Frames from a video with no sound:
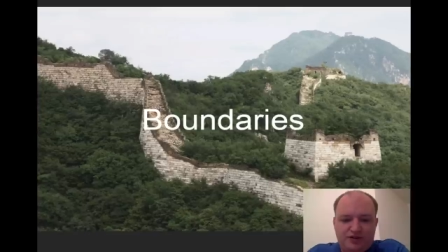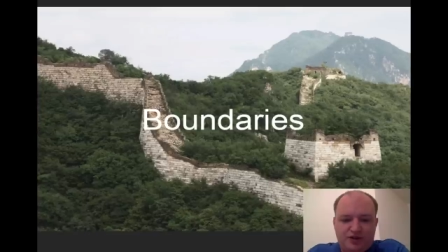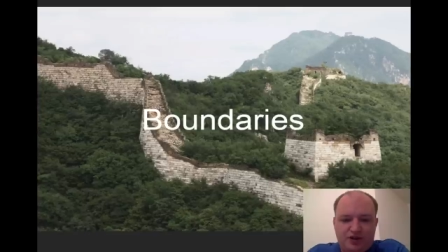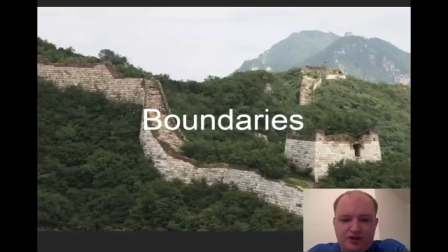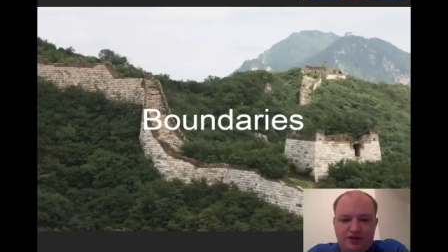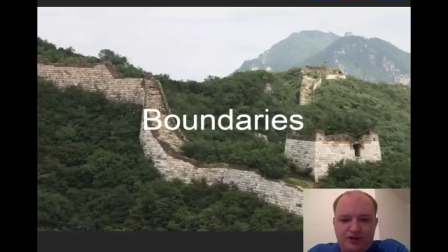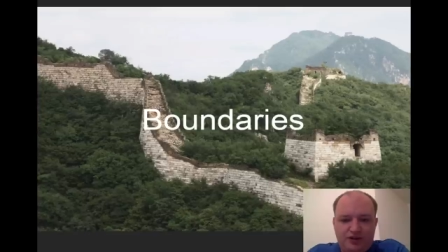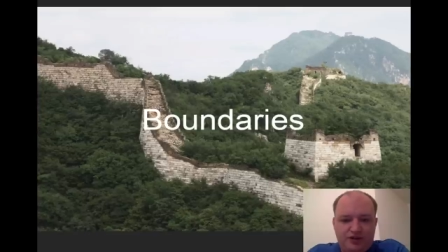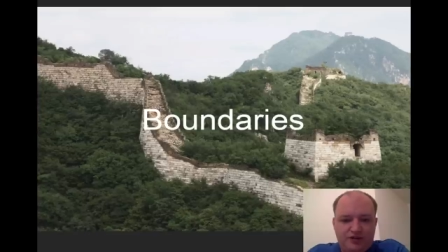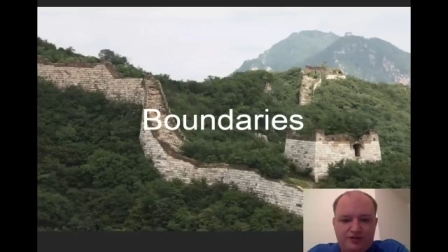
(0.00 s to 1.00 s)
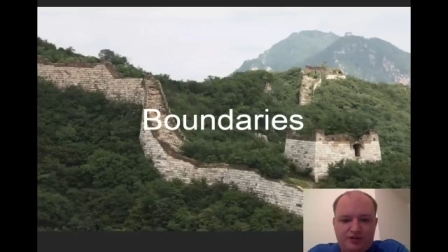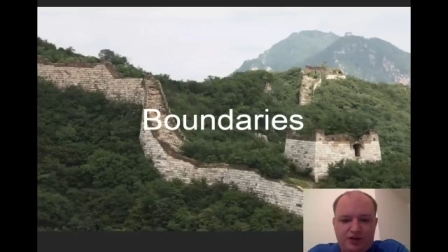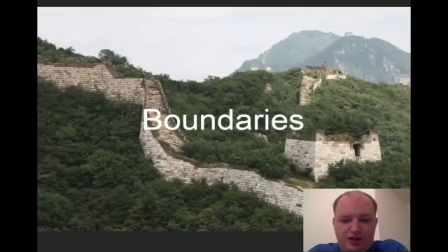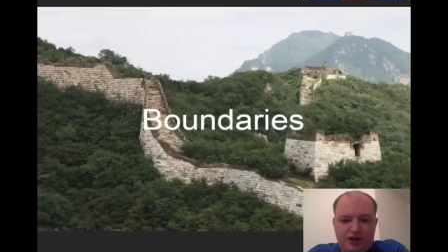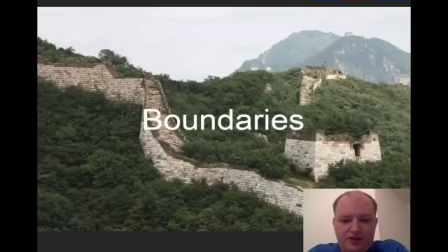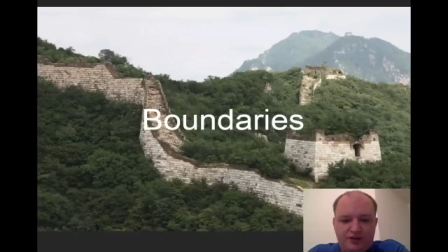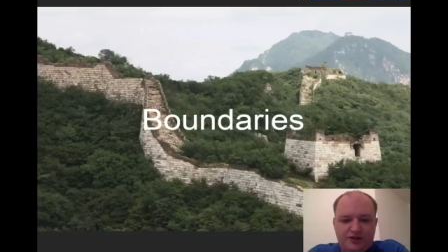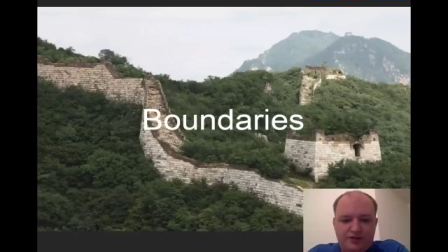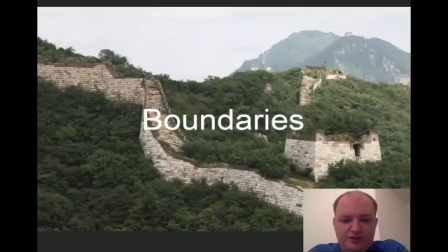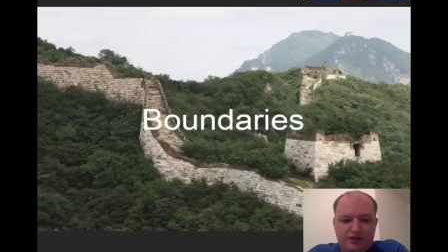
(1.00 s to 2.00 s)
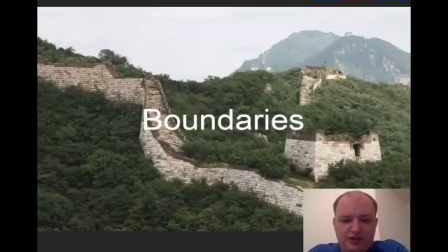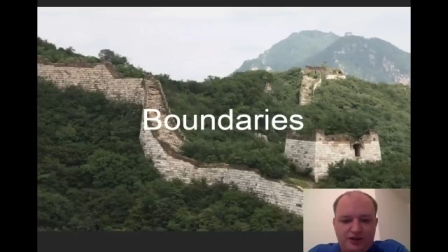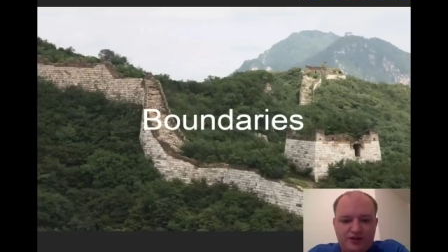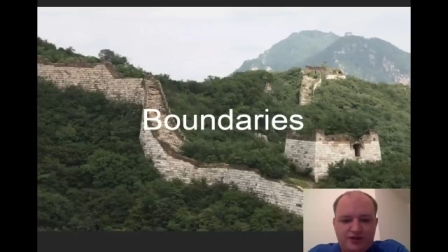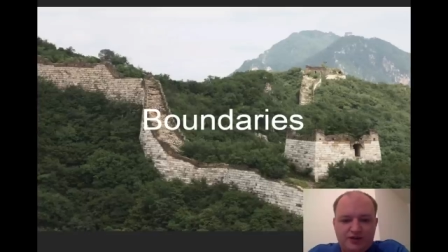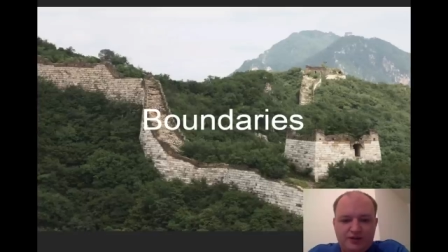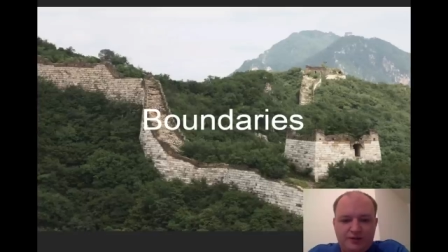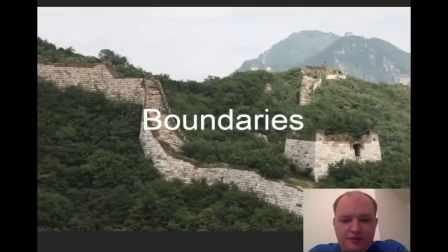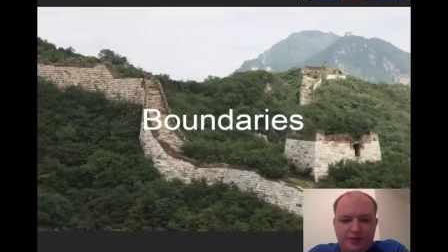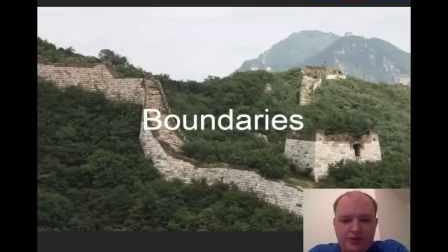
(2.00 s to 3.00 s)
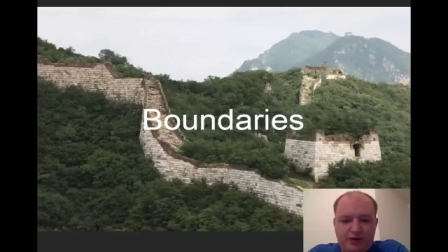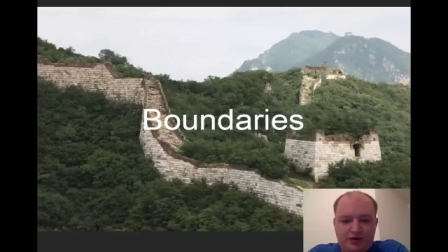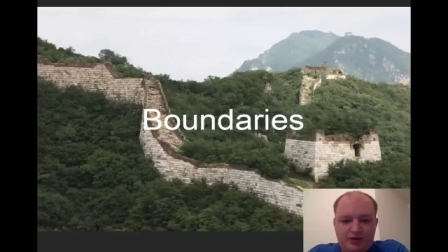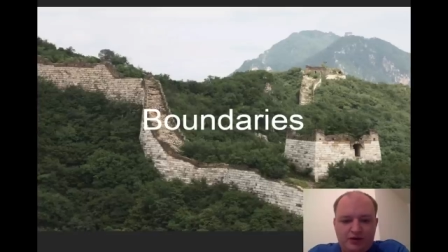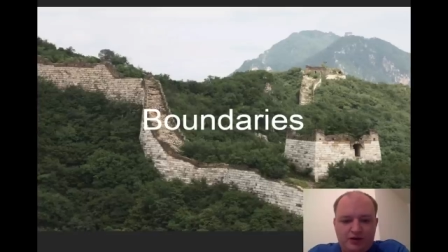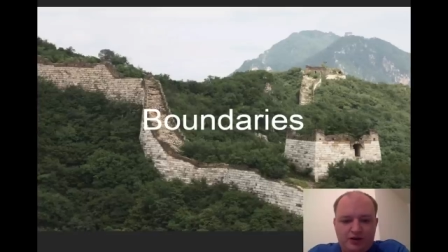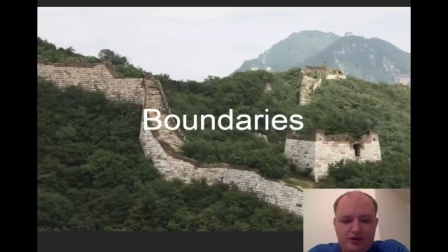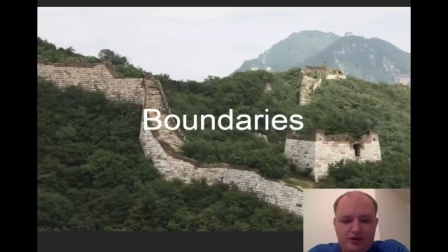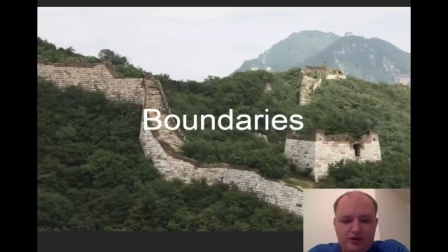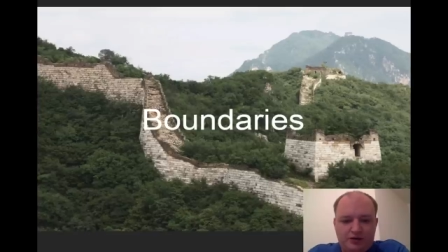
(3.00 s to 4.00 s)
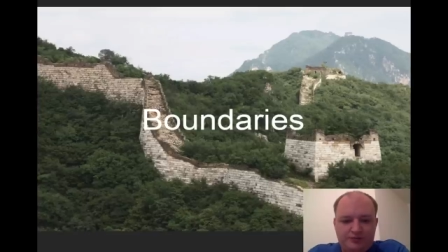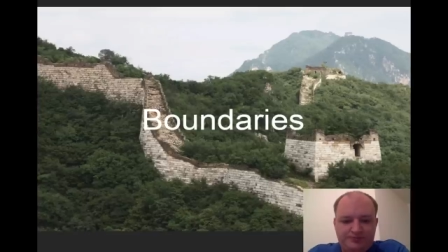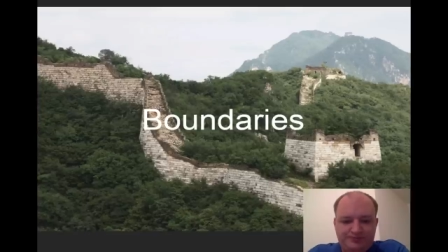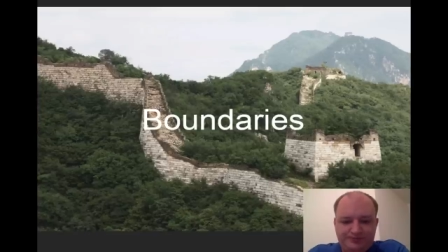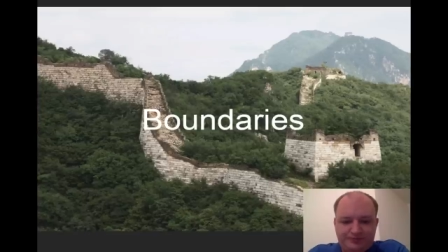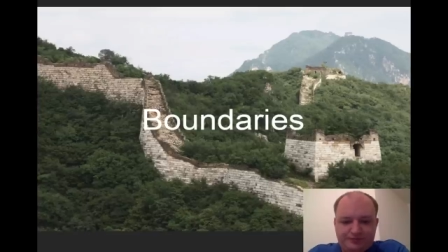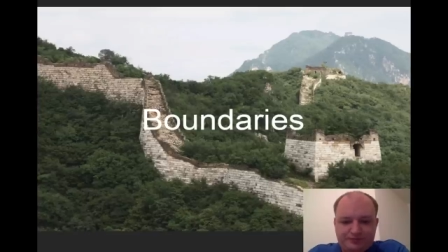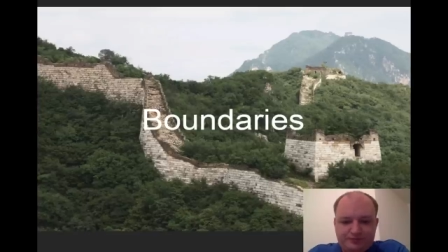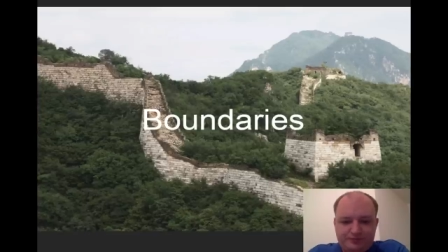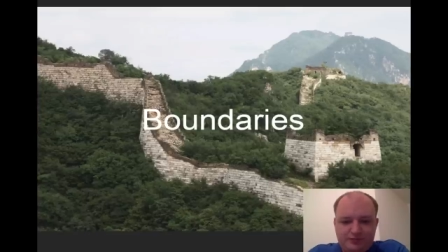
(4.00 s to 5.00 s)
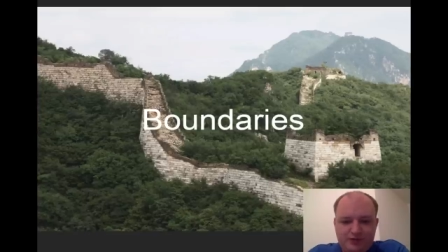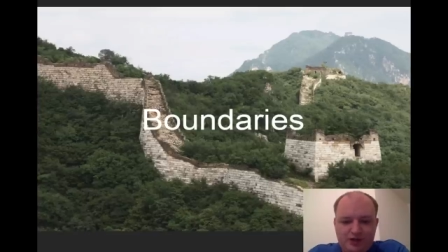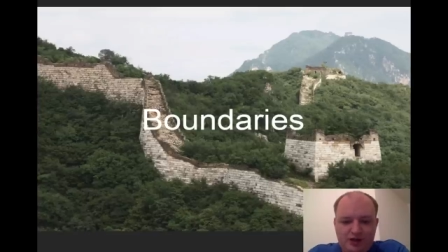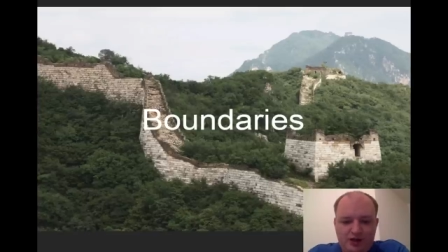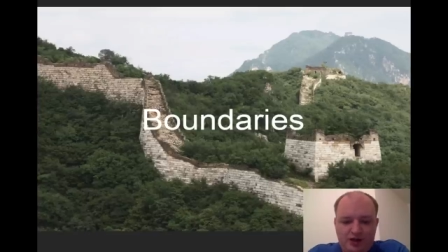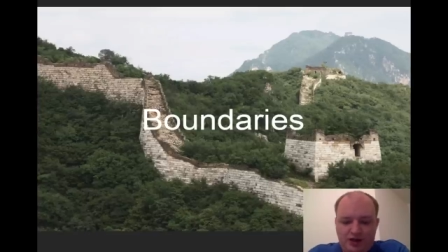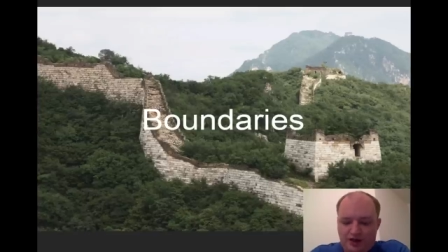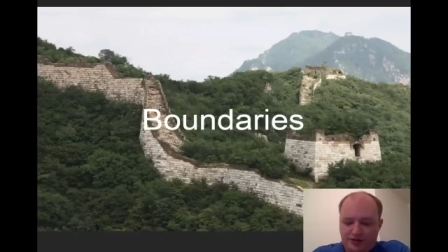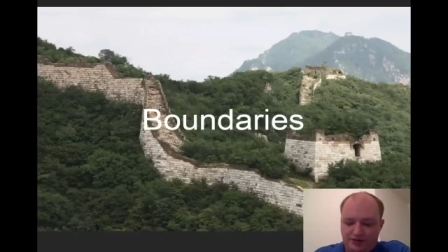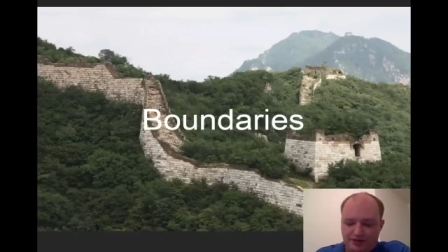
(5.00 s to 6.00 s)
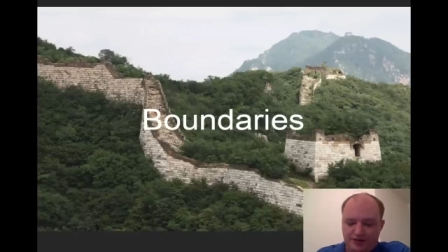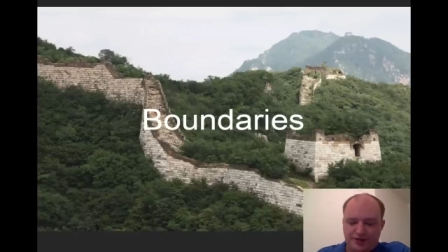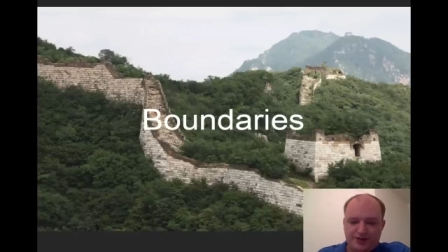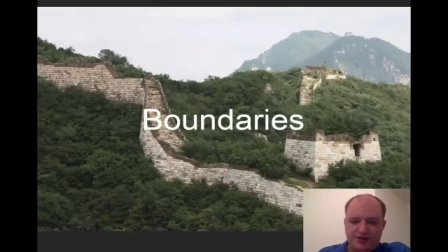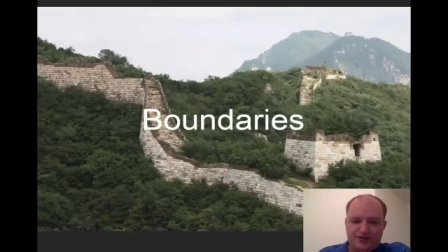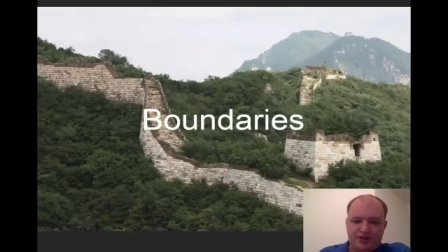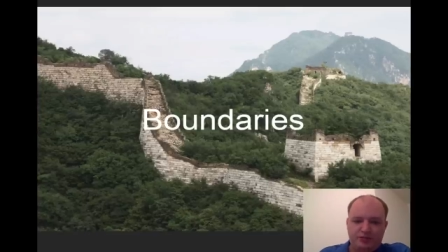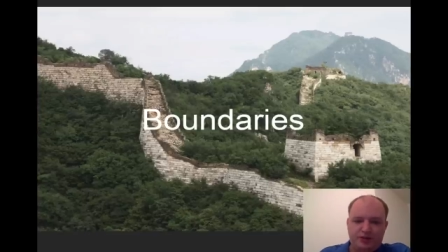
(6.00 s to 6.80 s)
the Chinese for hundreds of years. Um, and this is the same